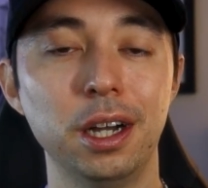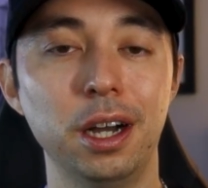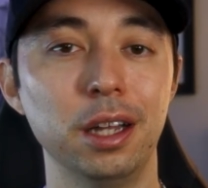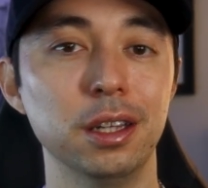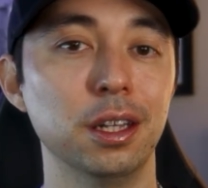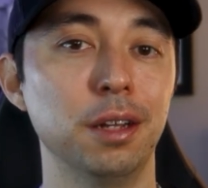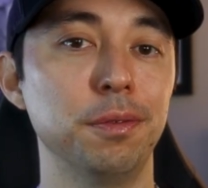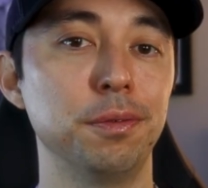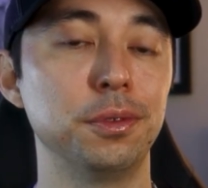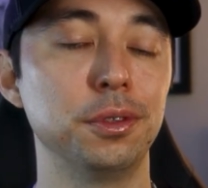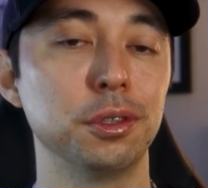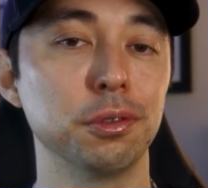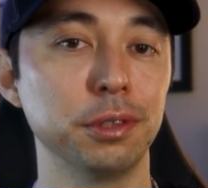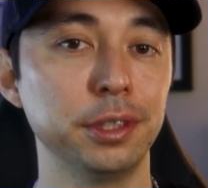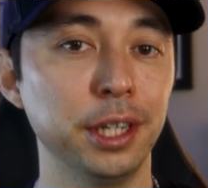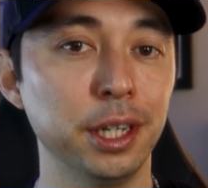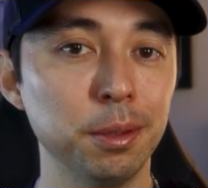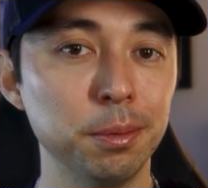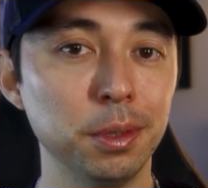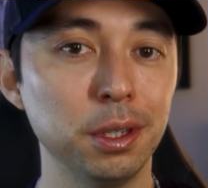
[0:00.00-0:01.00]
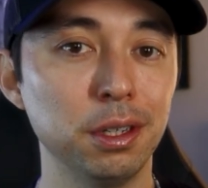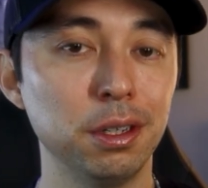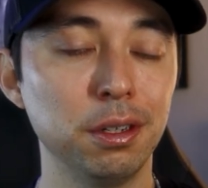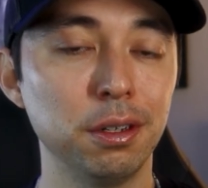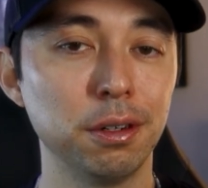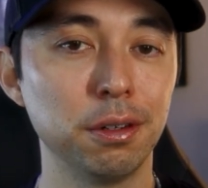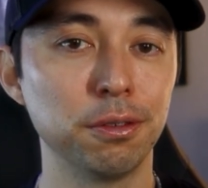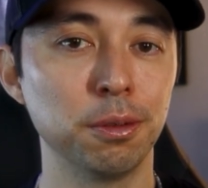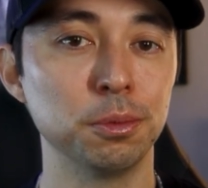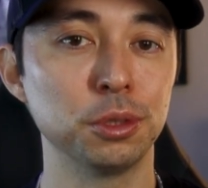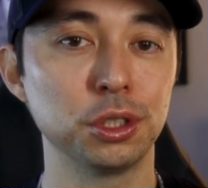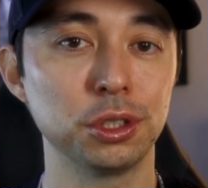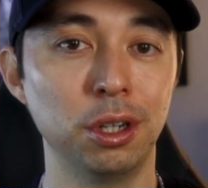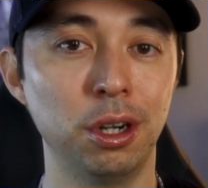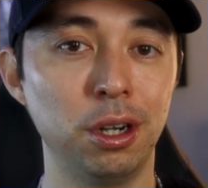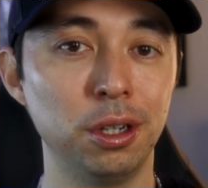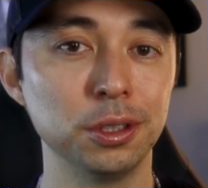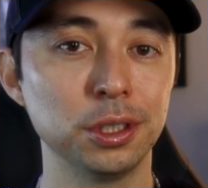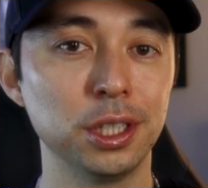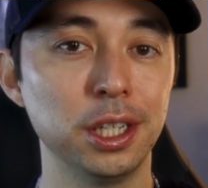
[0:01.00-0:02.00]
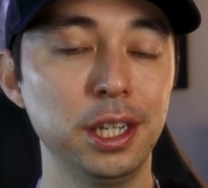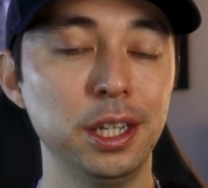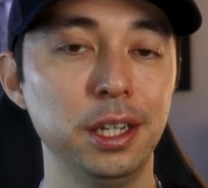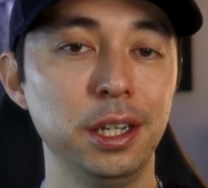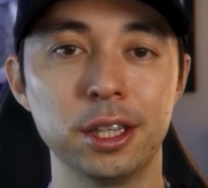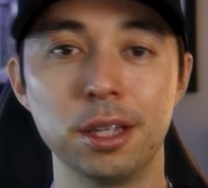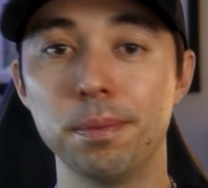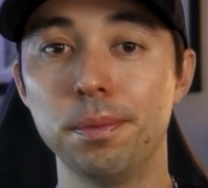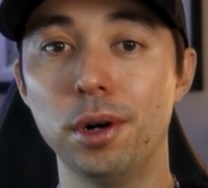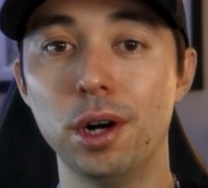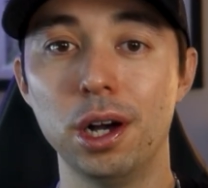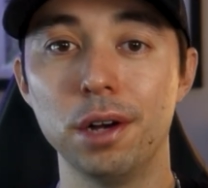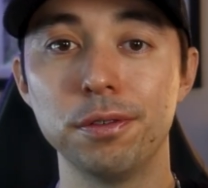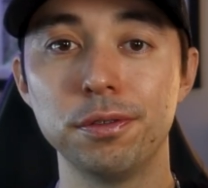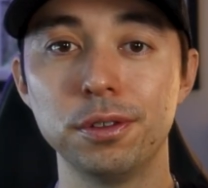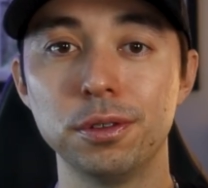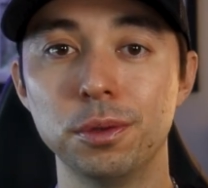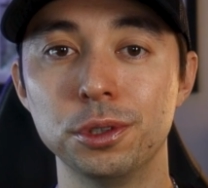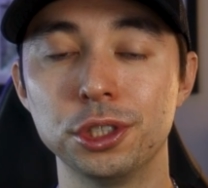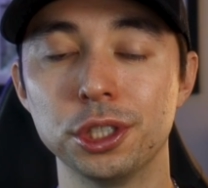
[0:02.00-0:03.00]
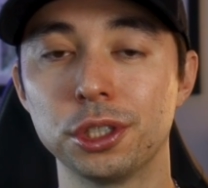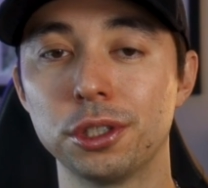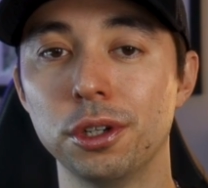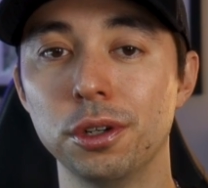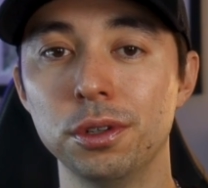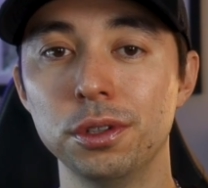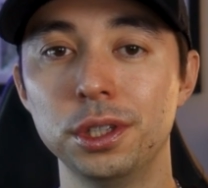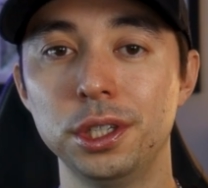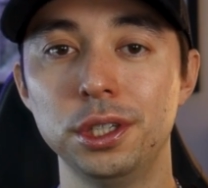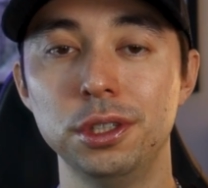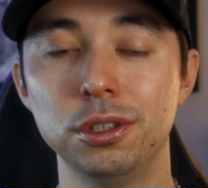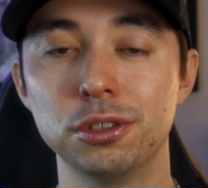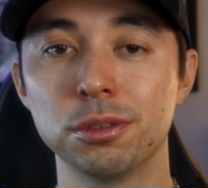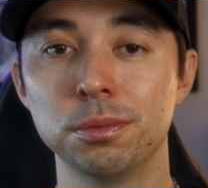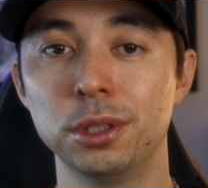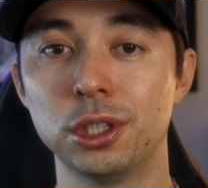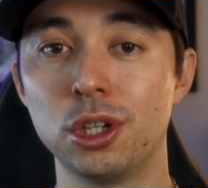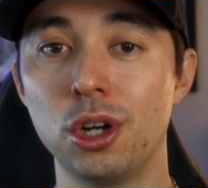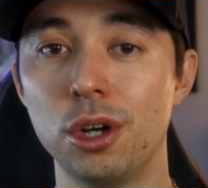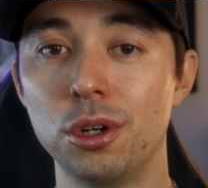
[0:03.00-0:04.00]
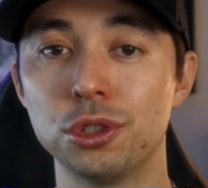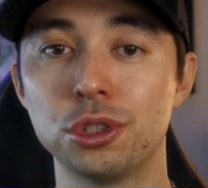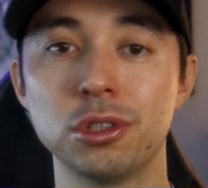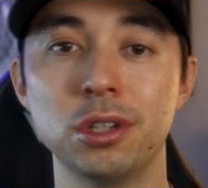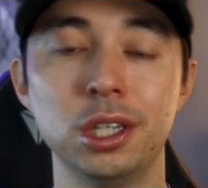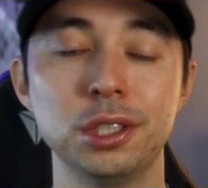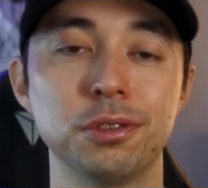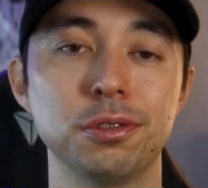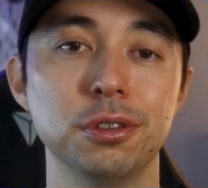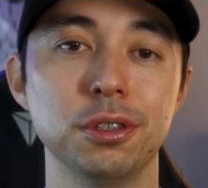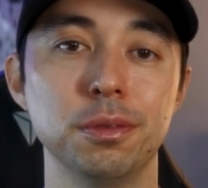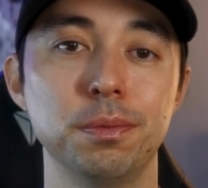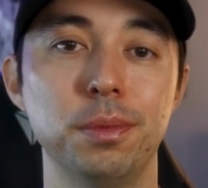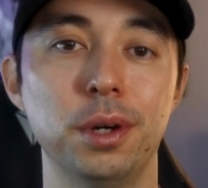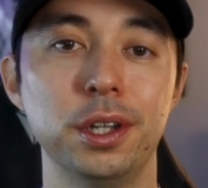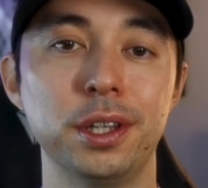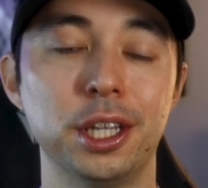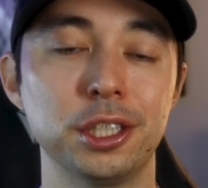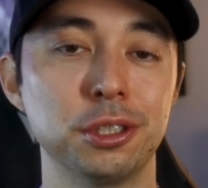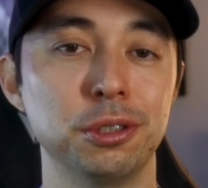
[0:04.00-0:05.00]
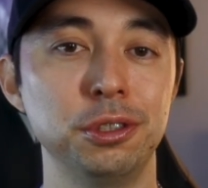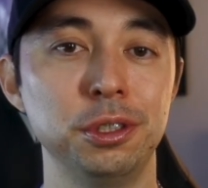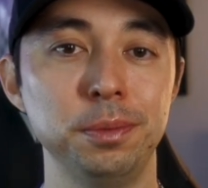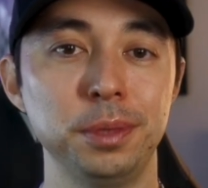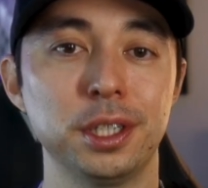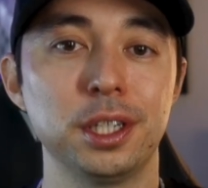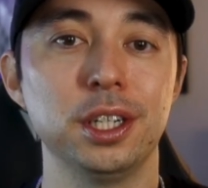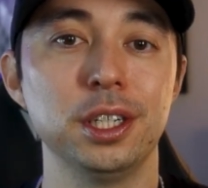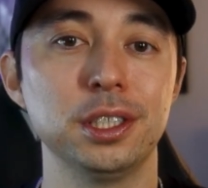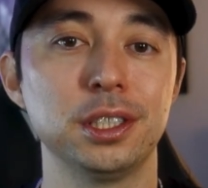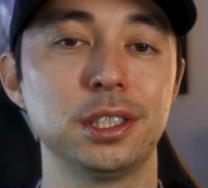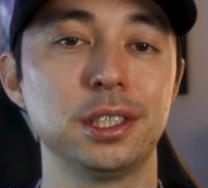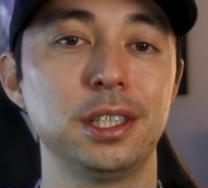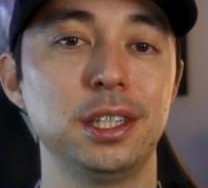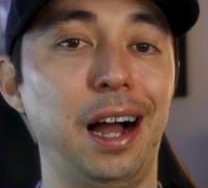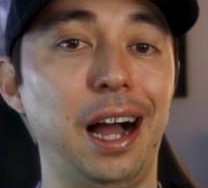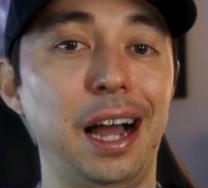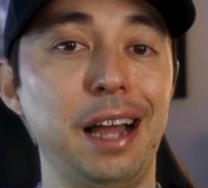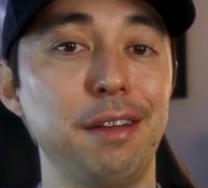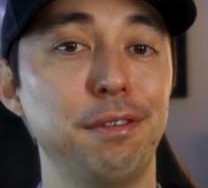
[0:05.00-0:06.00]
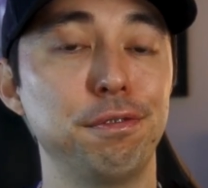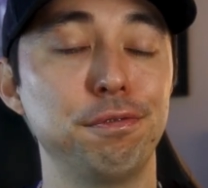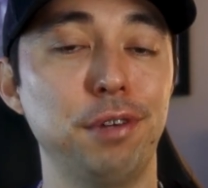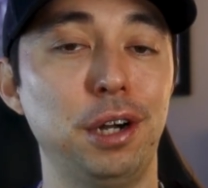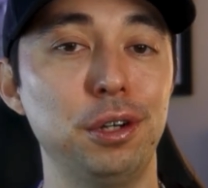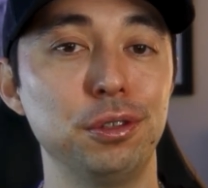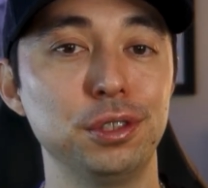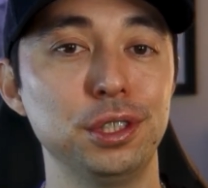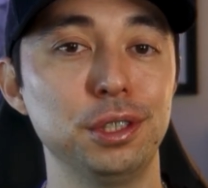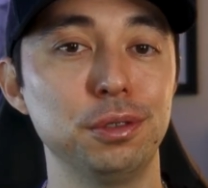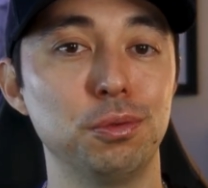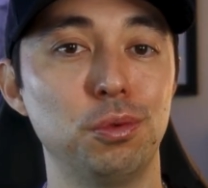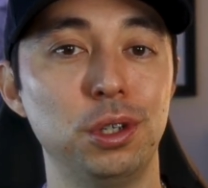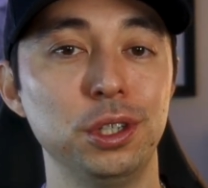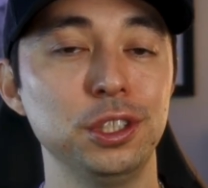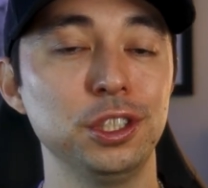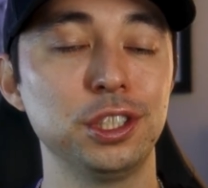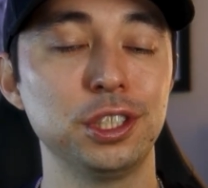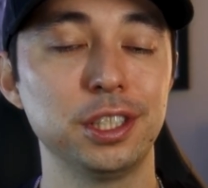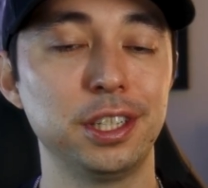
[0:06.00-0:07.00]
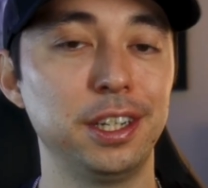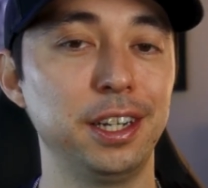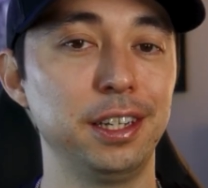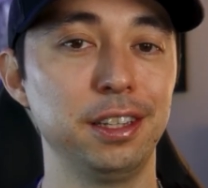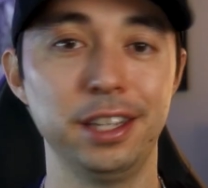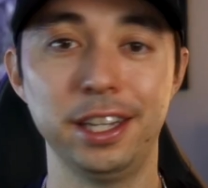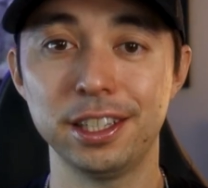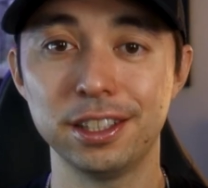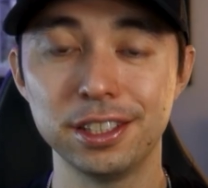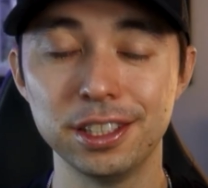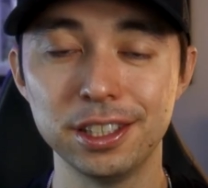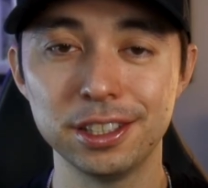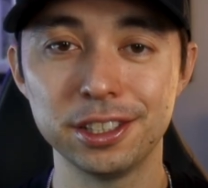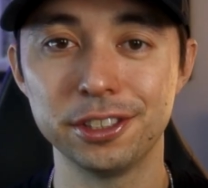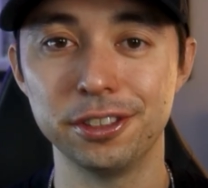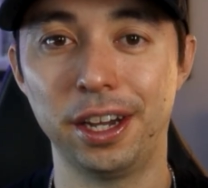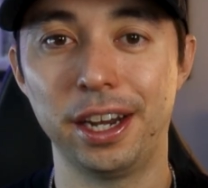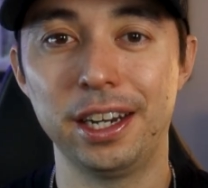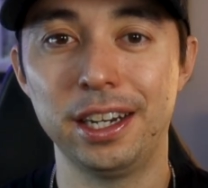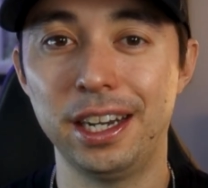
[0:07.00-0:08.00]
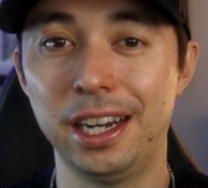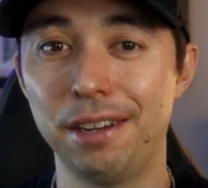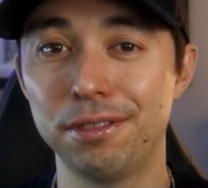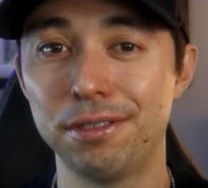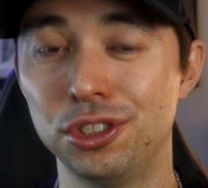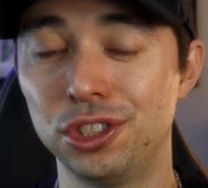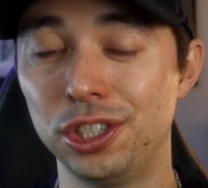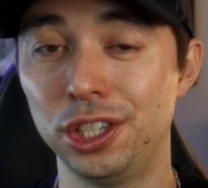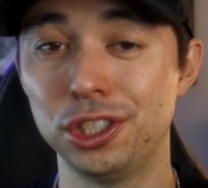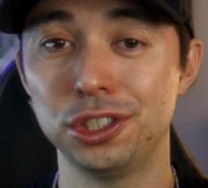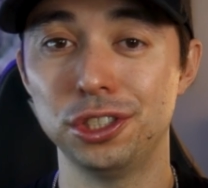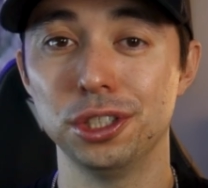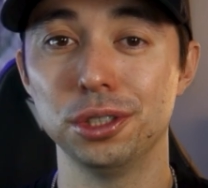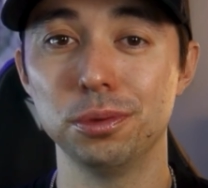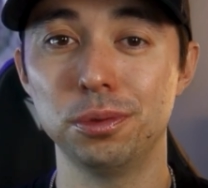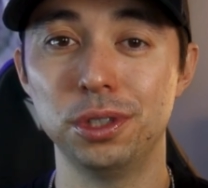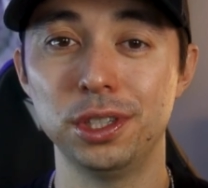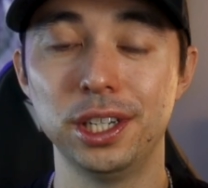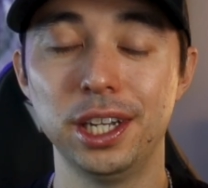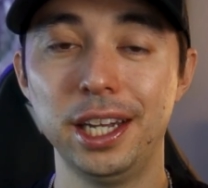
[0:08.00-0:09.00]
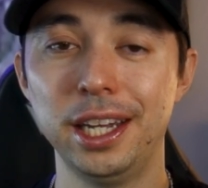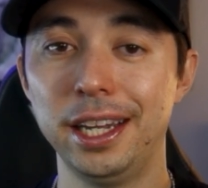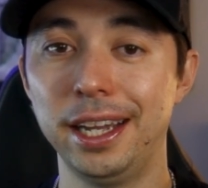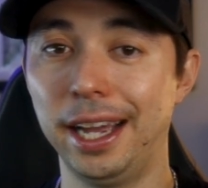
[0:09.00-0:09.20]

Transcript: I love 3M from Stalls, and the puff, which I currently use from Econotransfer, but that's only because I found it once and I liked it, so I didn't change another one.